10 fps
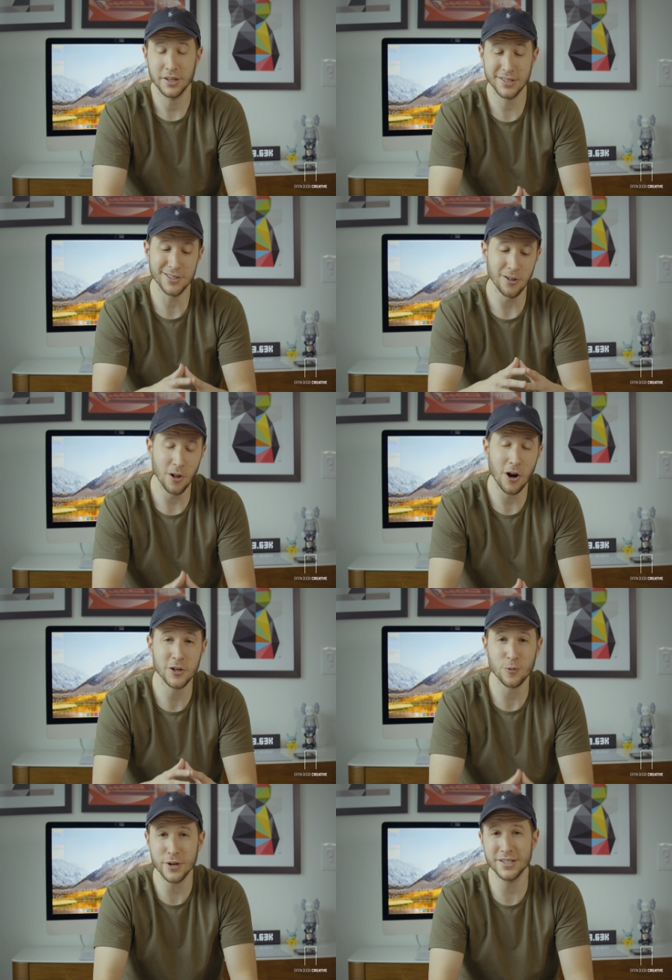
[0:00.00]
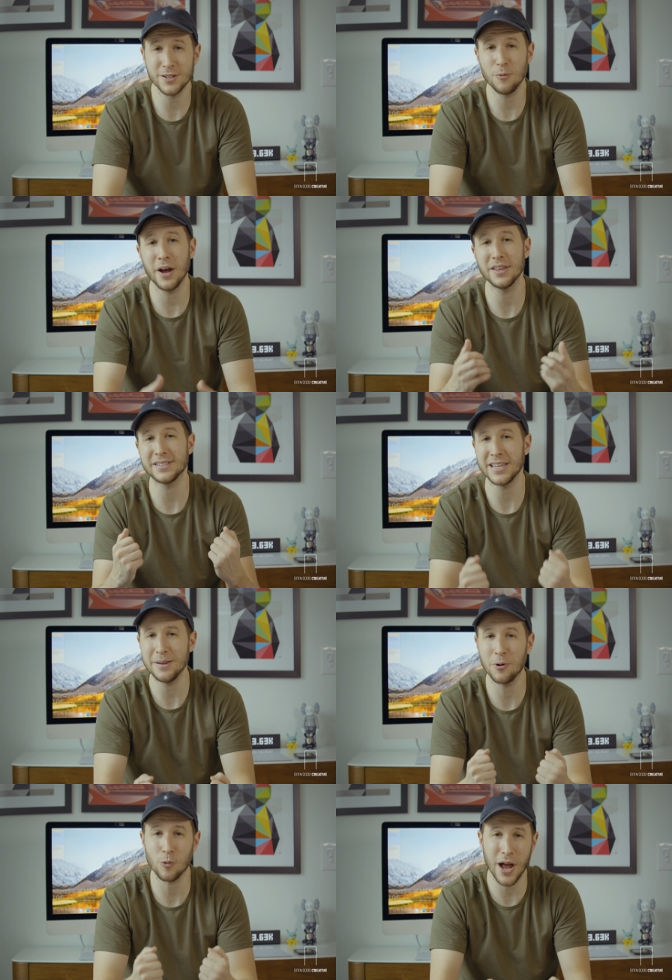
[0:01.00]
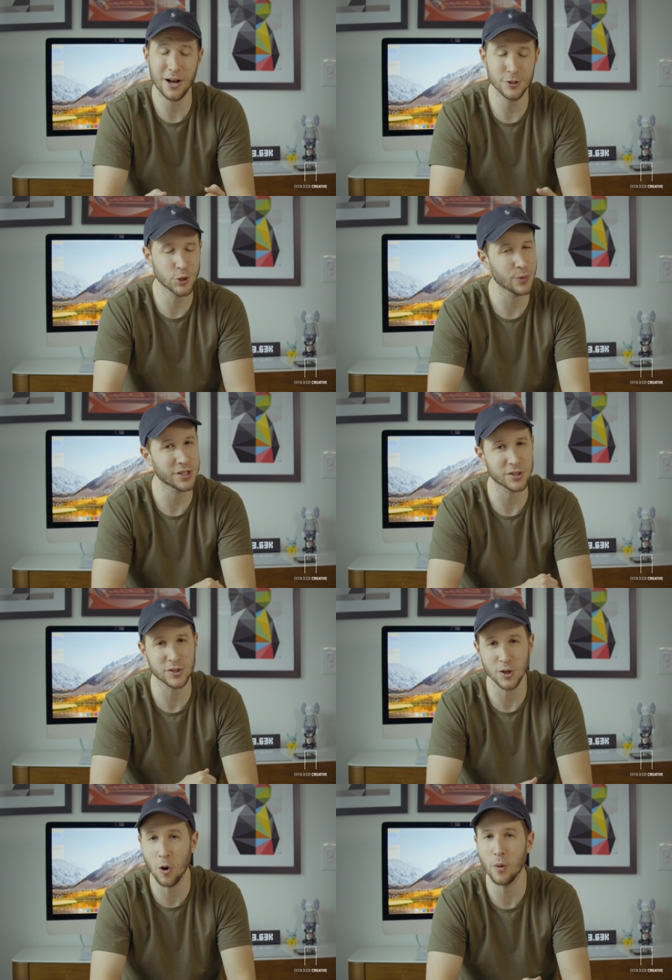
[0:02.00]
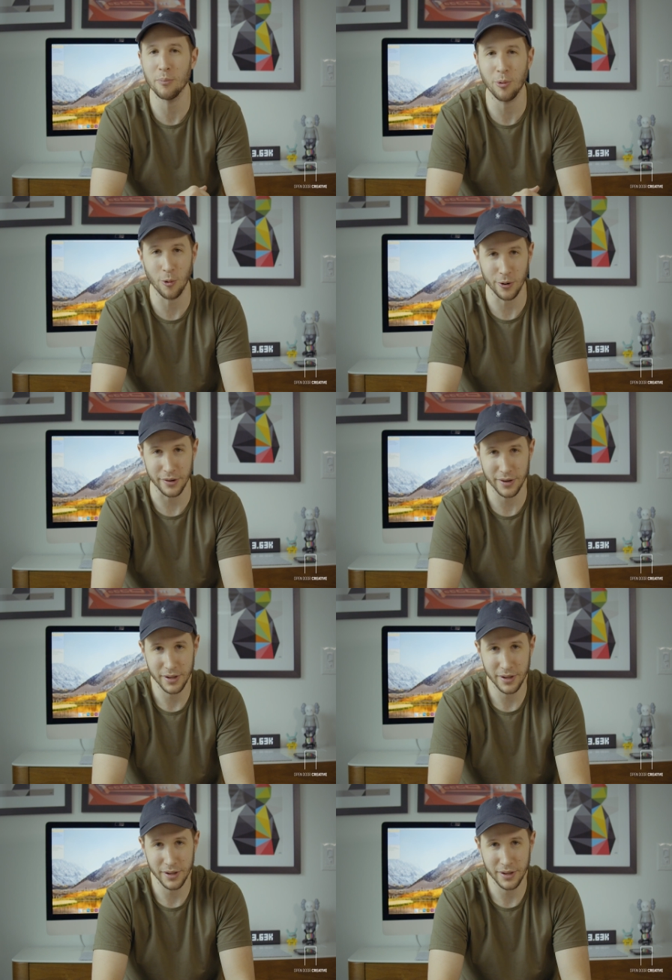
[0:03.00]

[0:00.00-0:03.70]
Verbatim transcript: This is a large reason why the team around you is so important.